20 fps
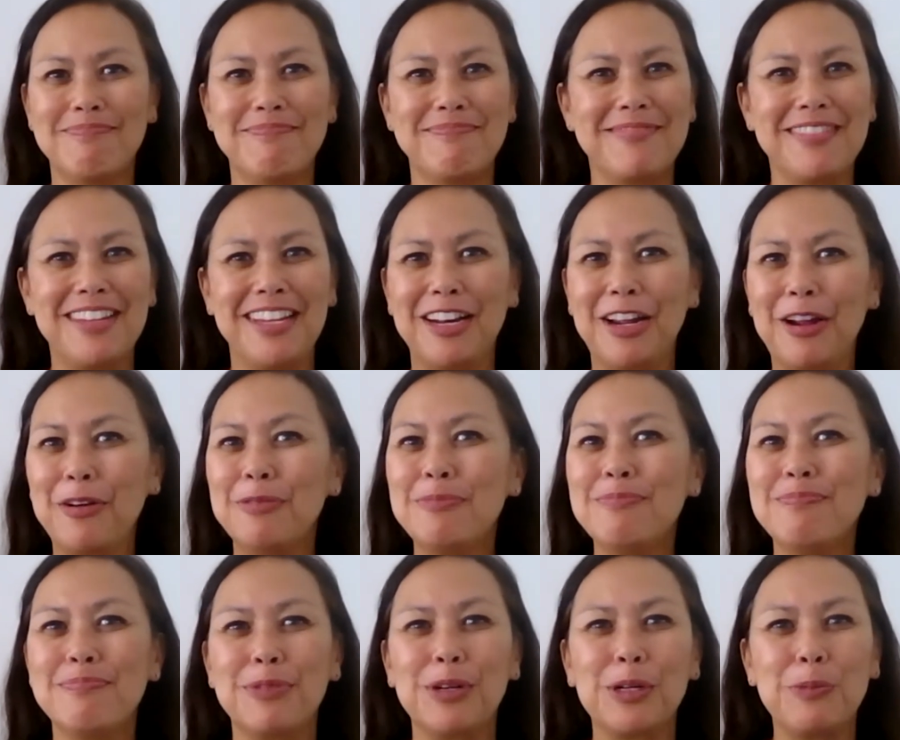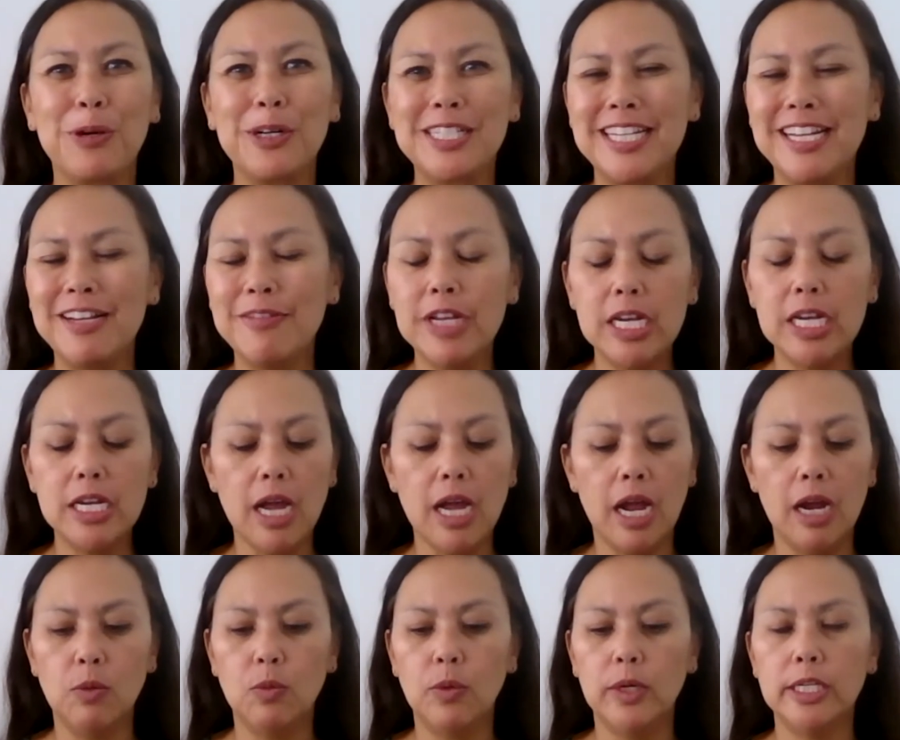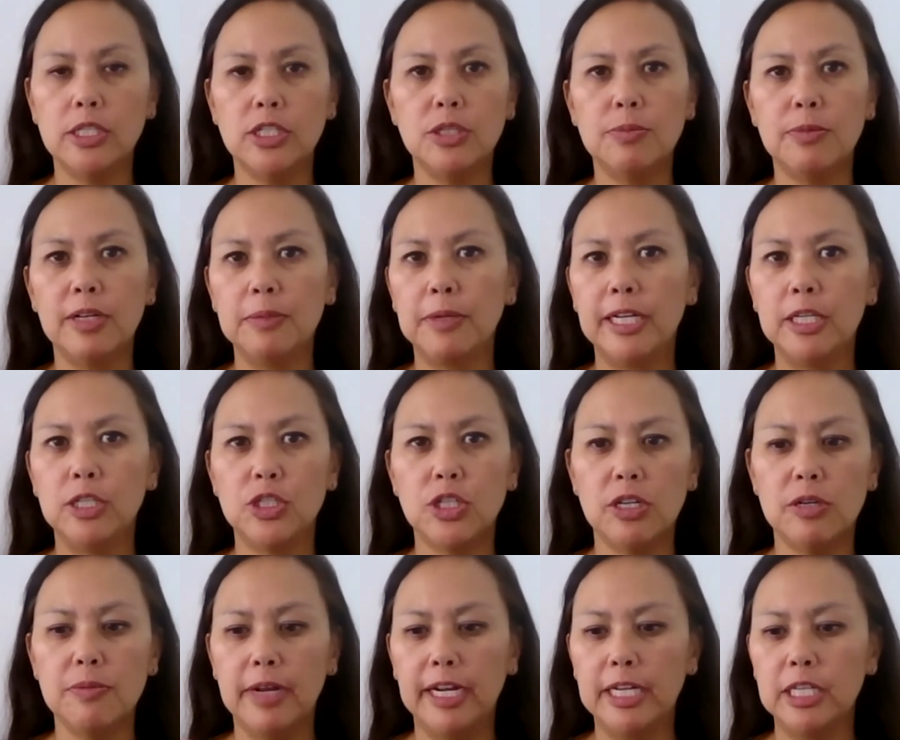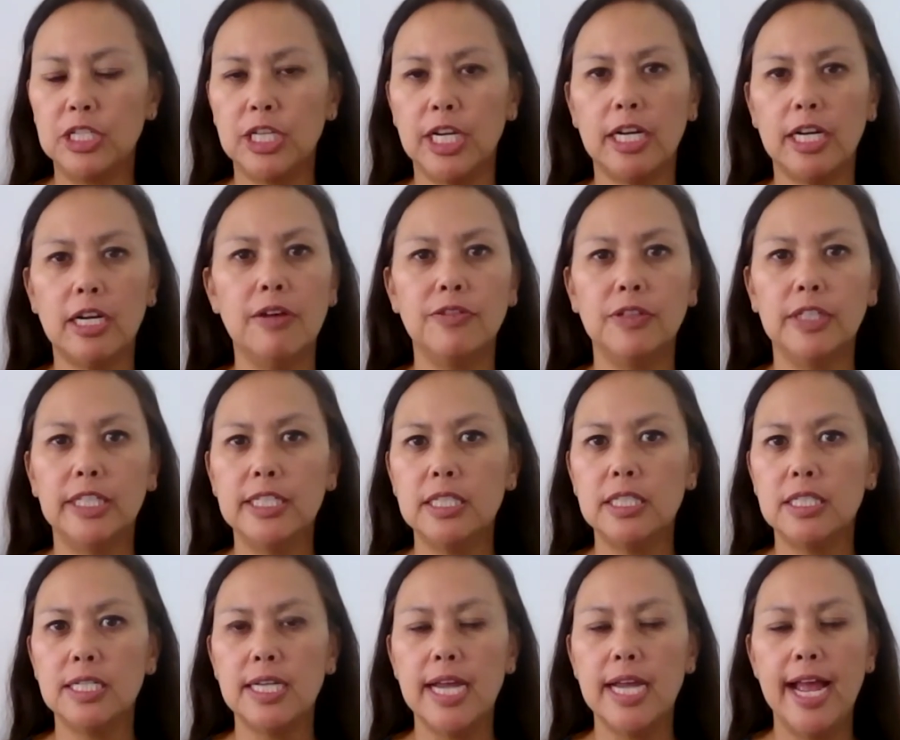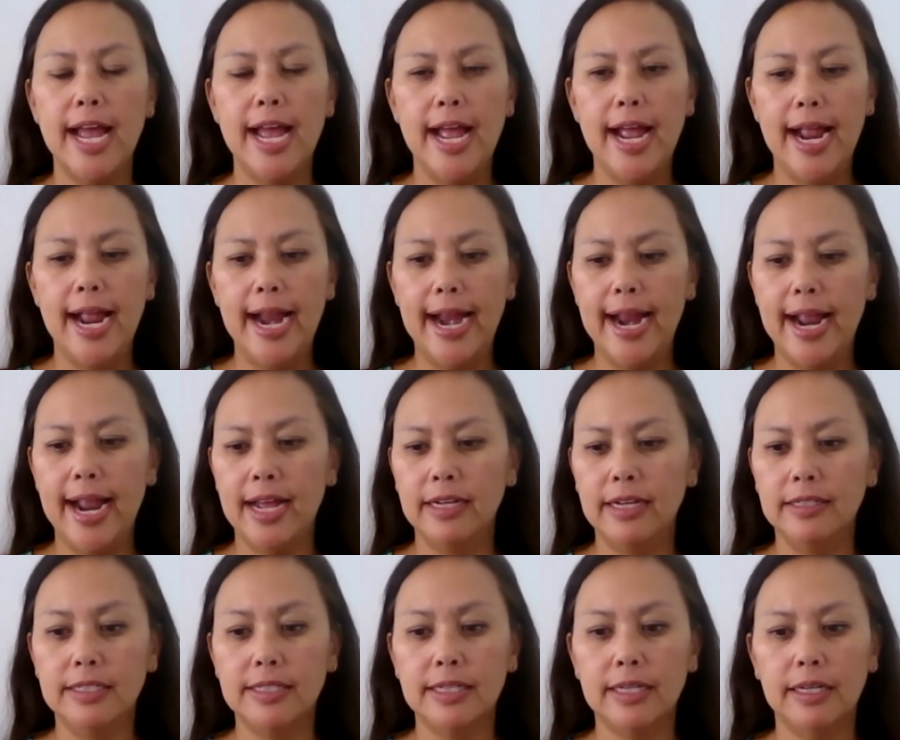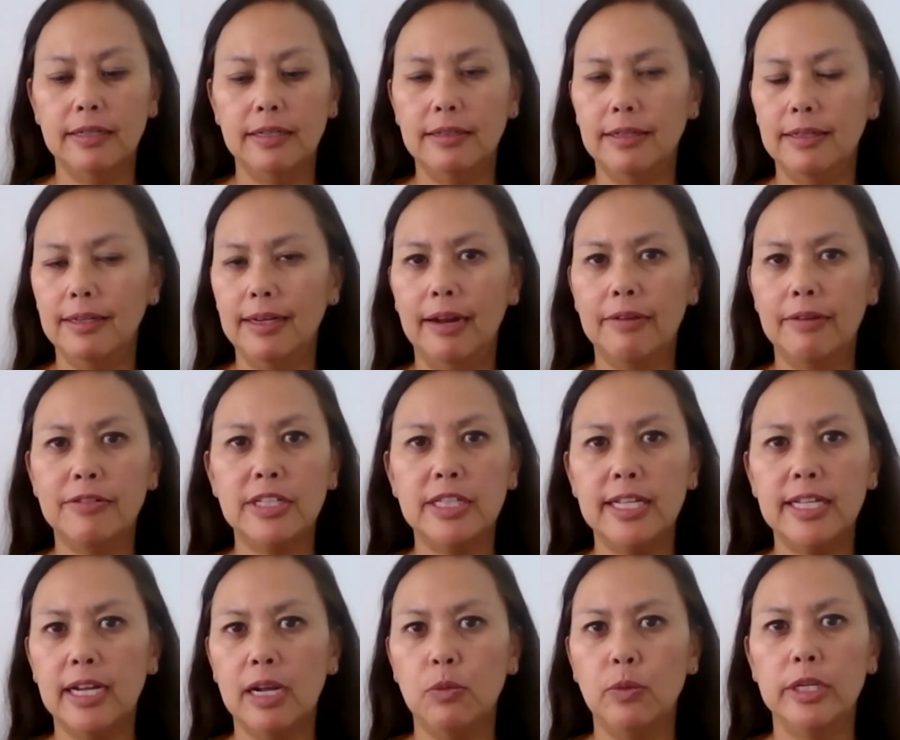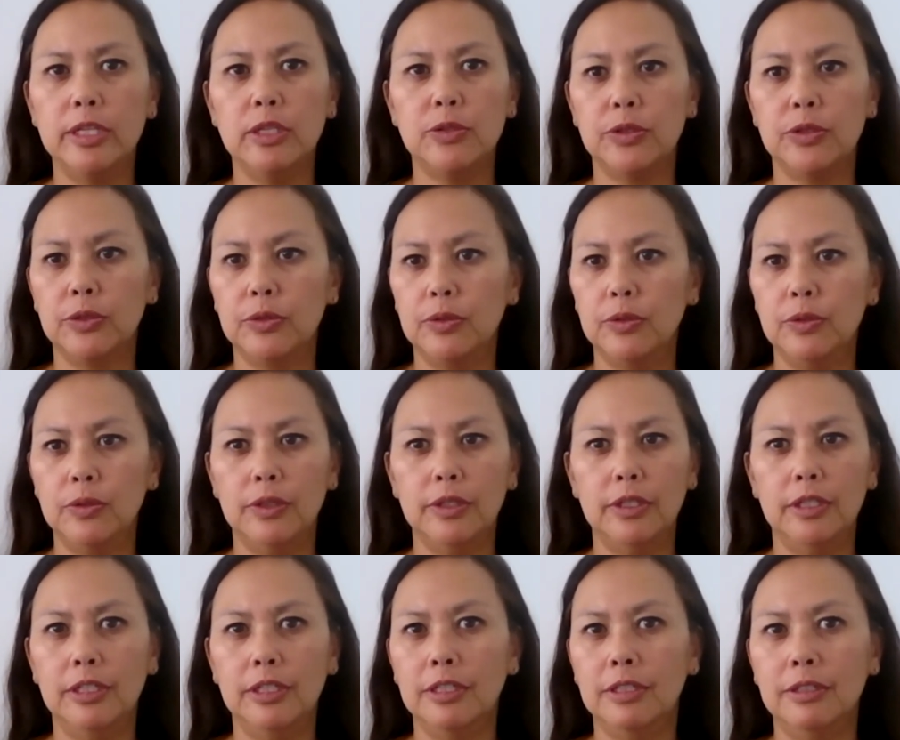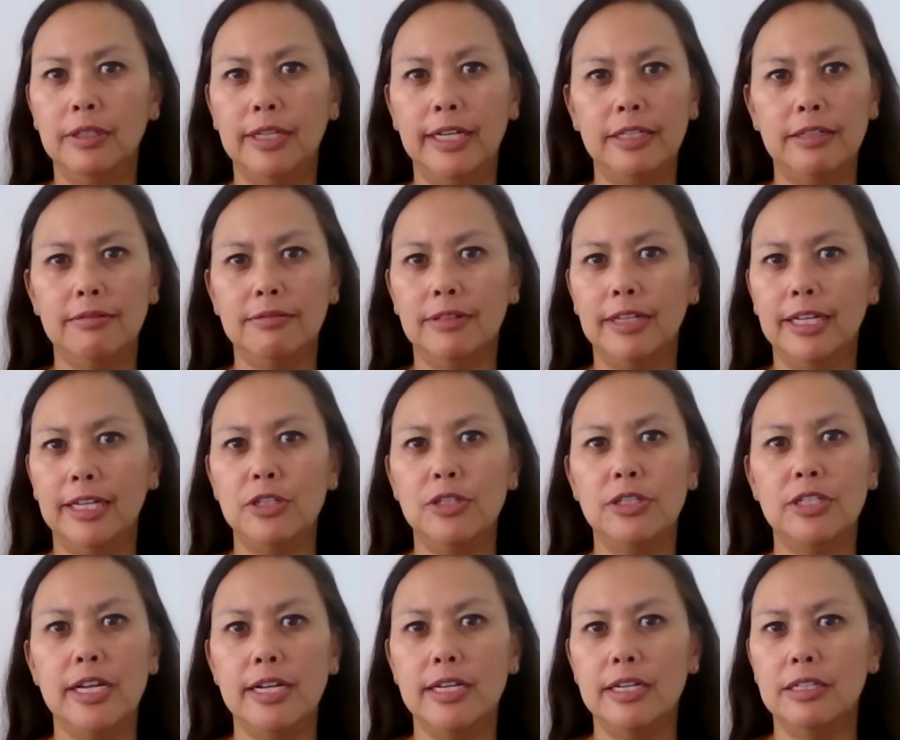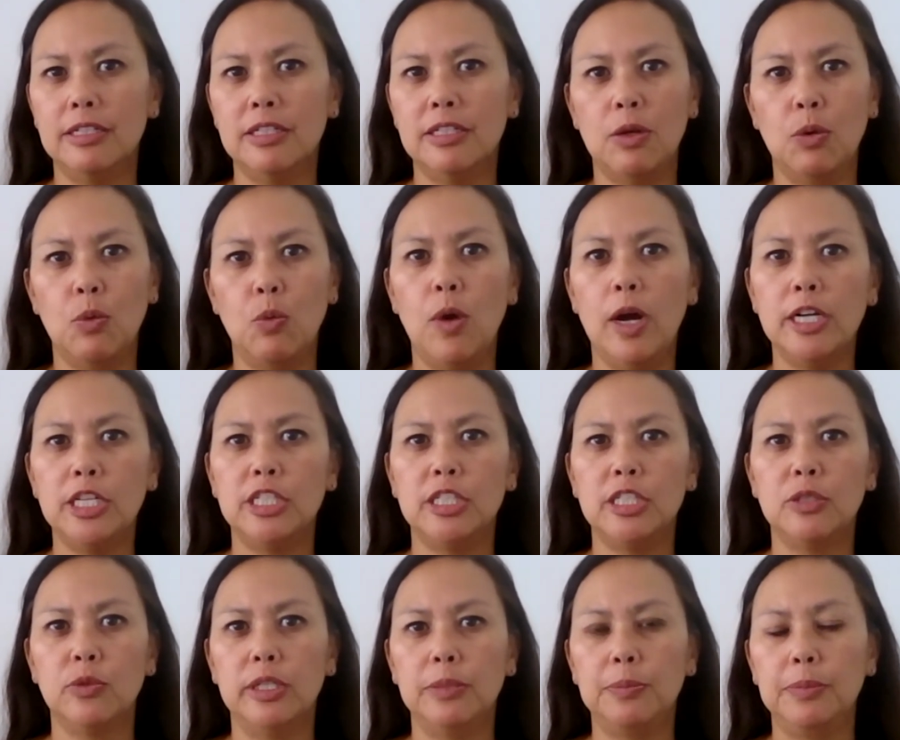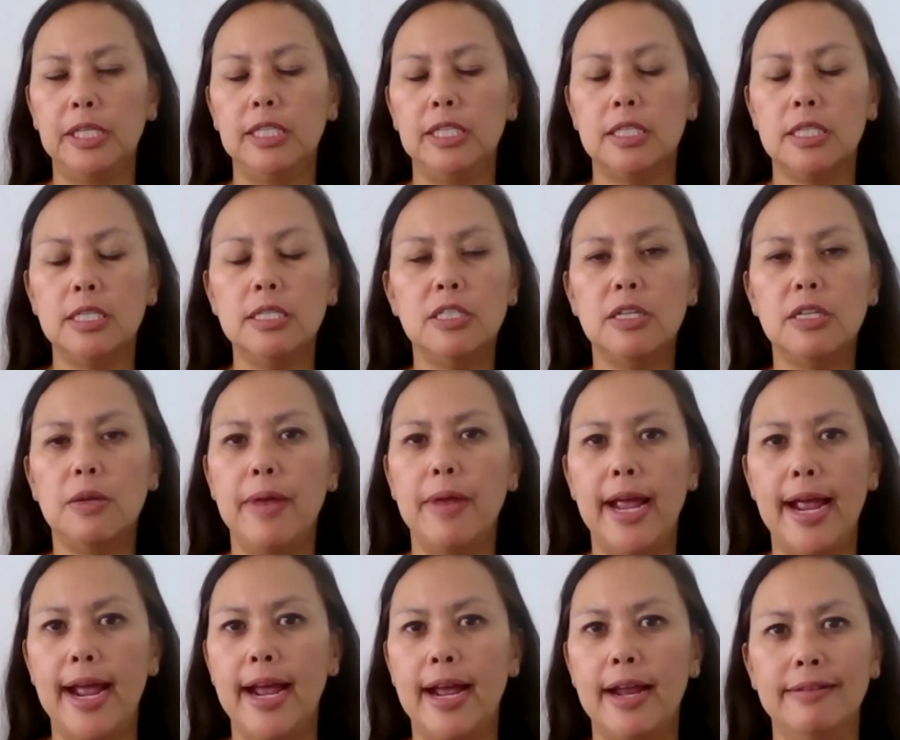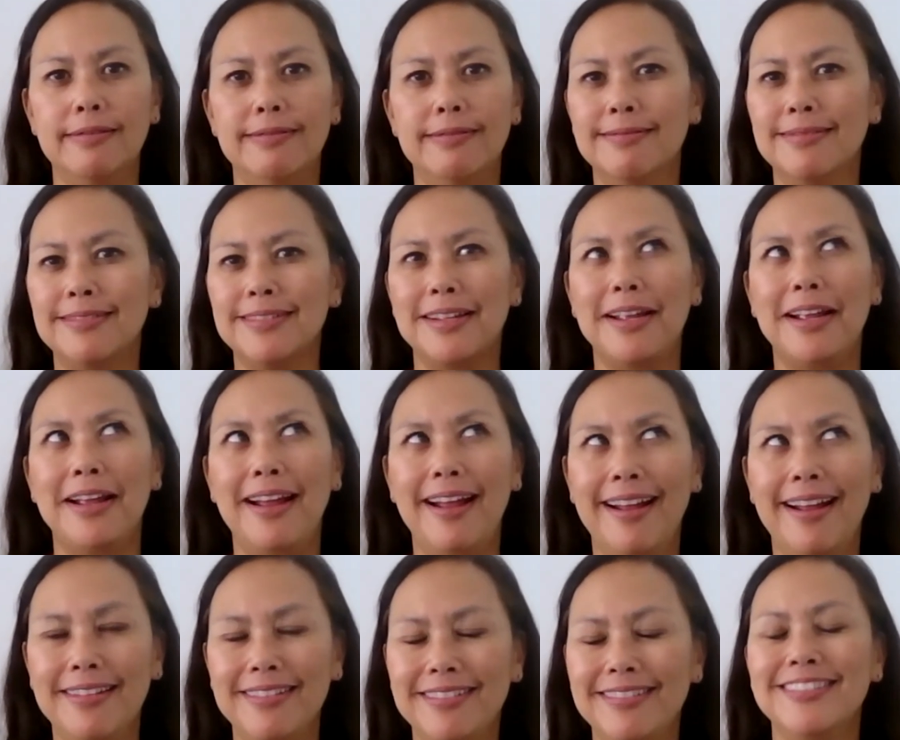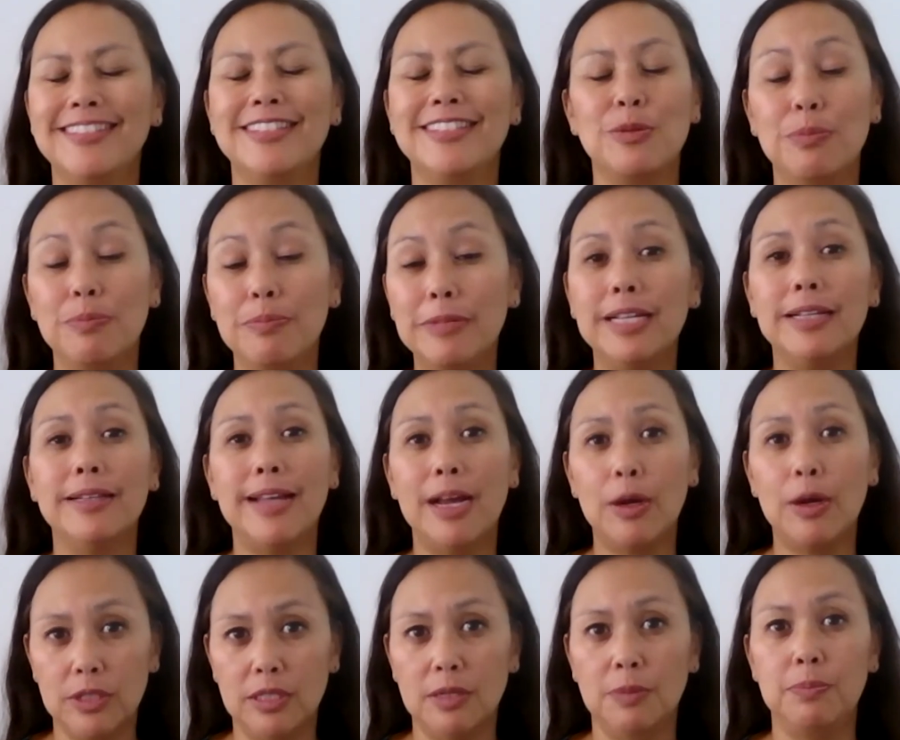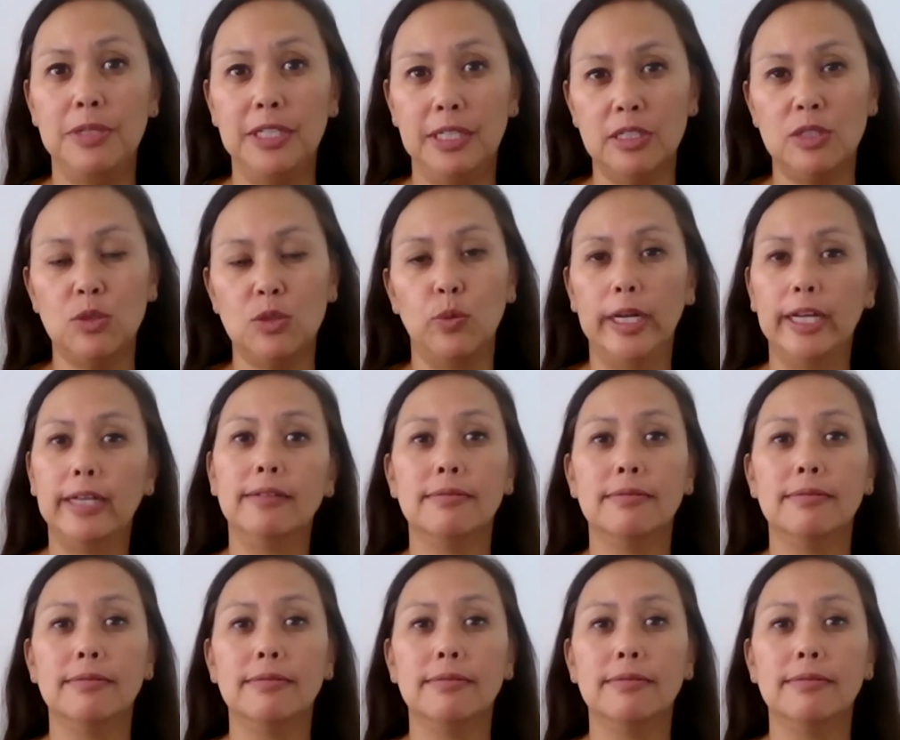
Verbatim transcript: you know, bookmark more TV. I went to my binder, my checkoff list, and everything I went through, you know, like like you said, it's a wash and repeat system and and to me that was the biggest win